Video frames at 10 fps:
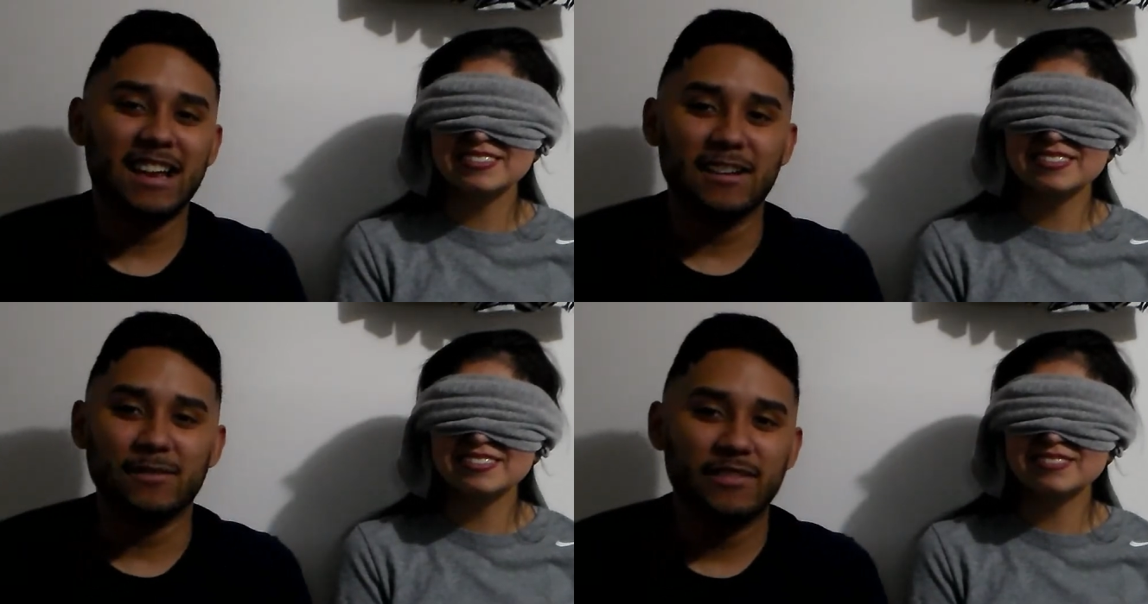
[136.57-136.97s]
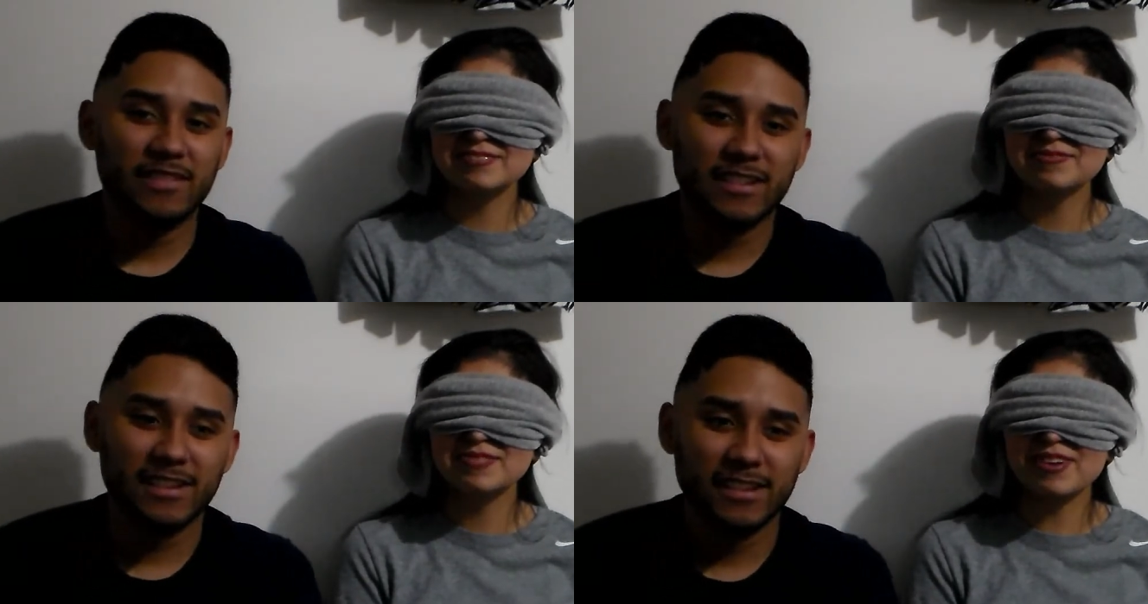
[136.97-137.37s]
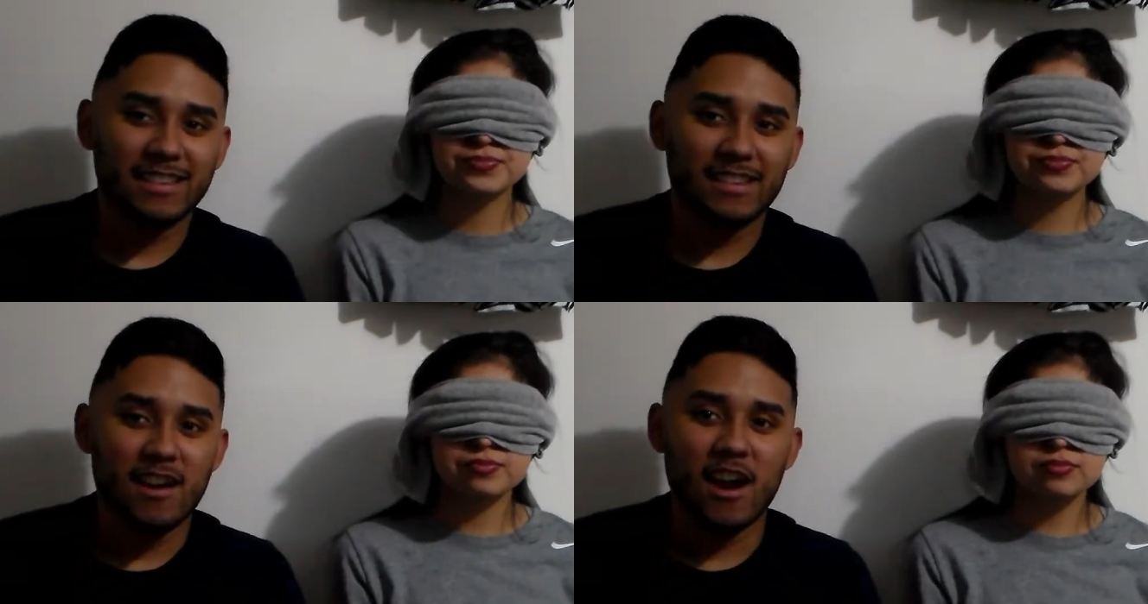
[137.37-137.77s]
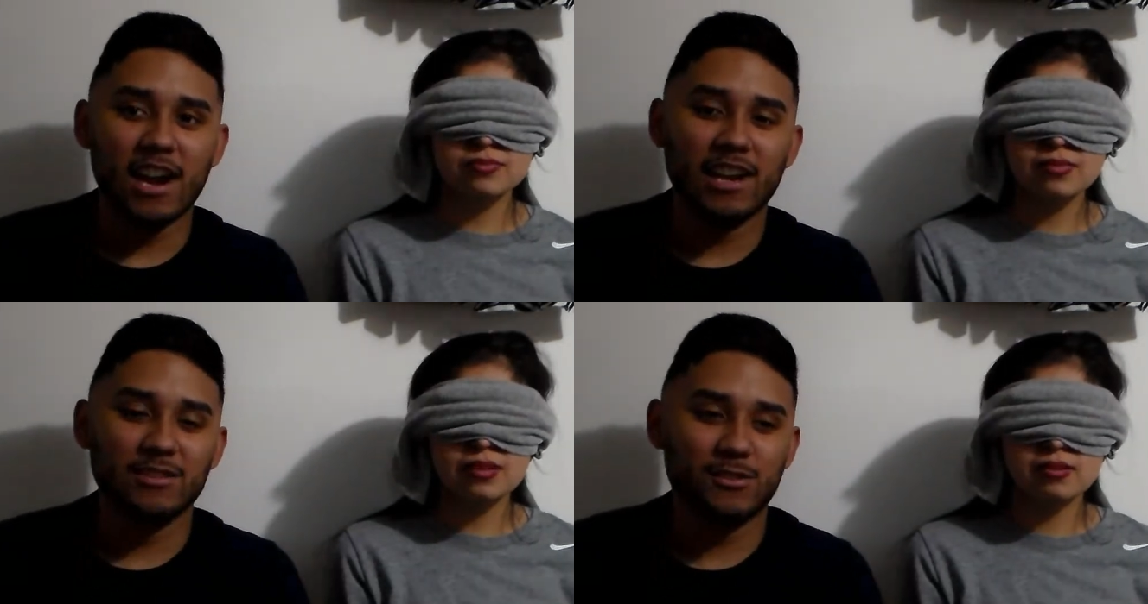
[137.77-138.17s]
Speaker 1: item.
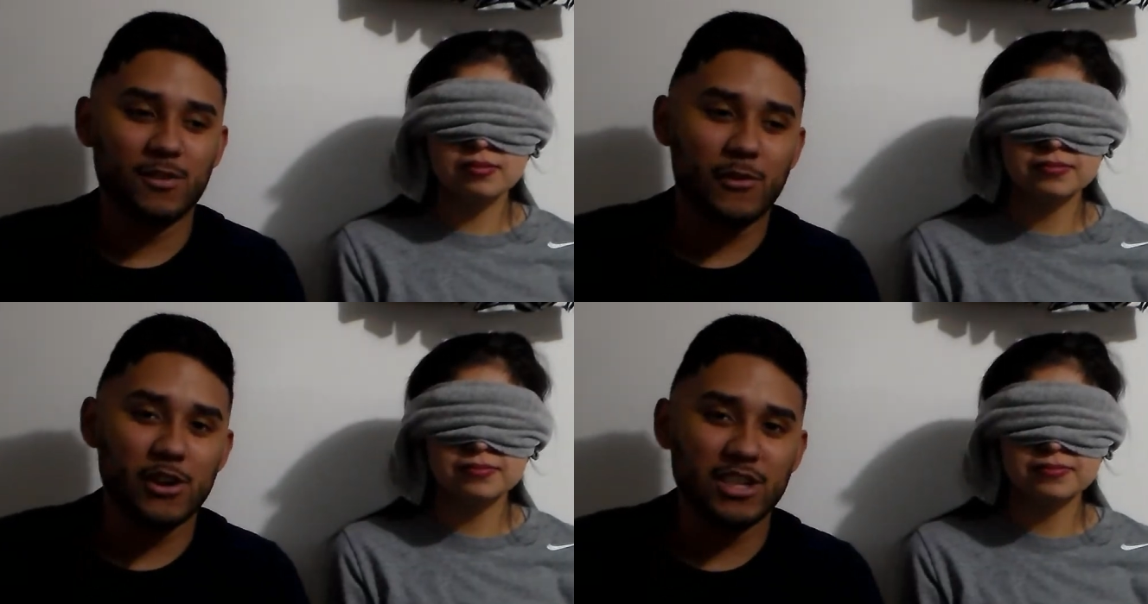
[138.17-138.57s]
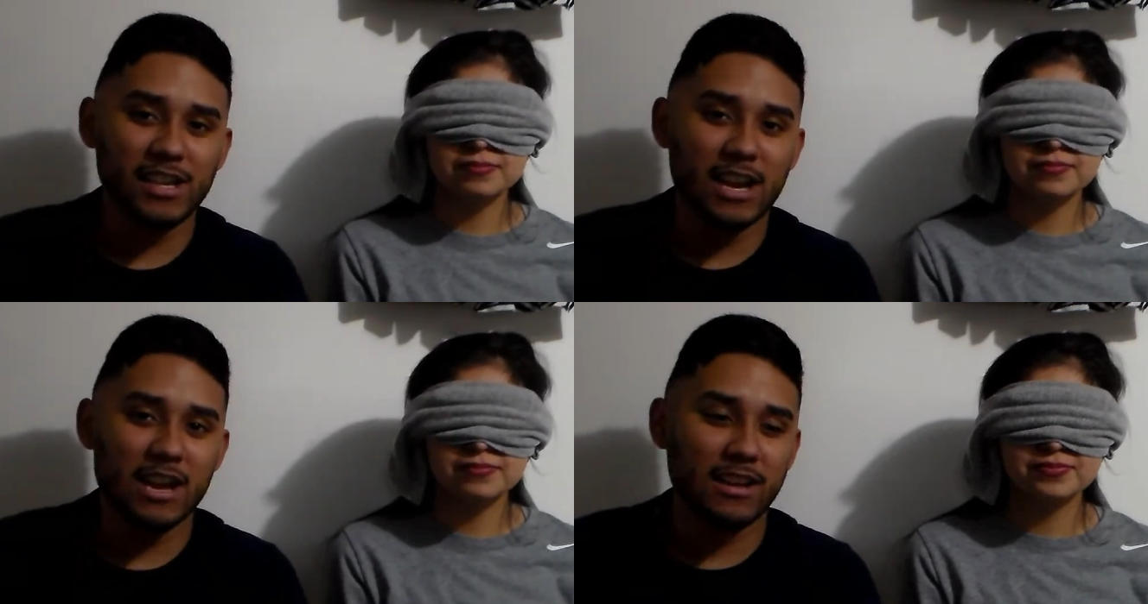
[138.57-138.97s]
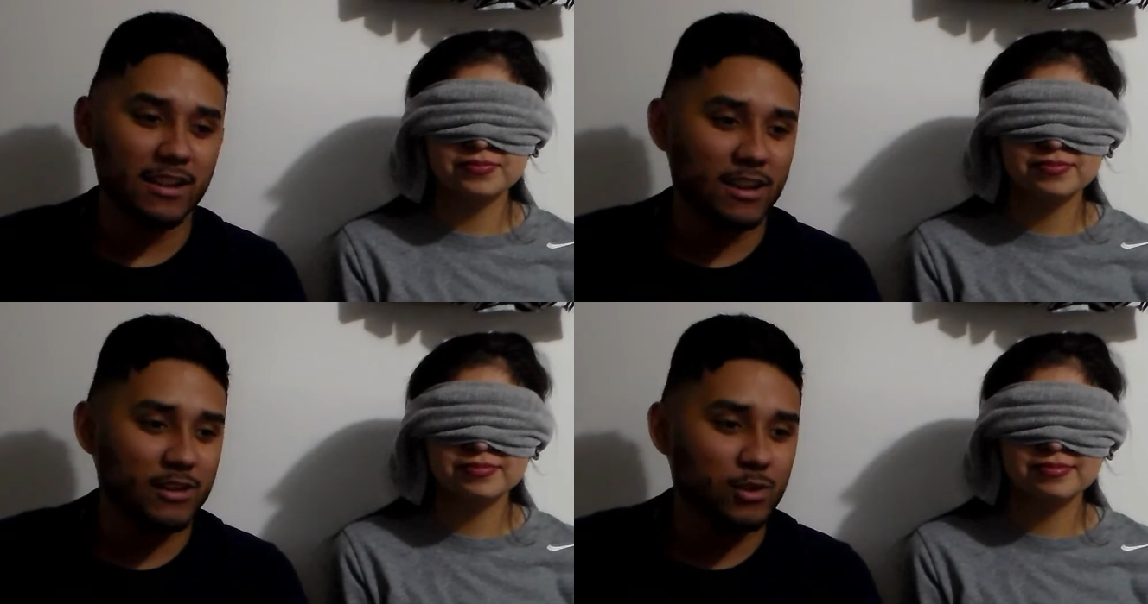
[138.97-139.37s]
Alright guys, so so far she got uh,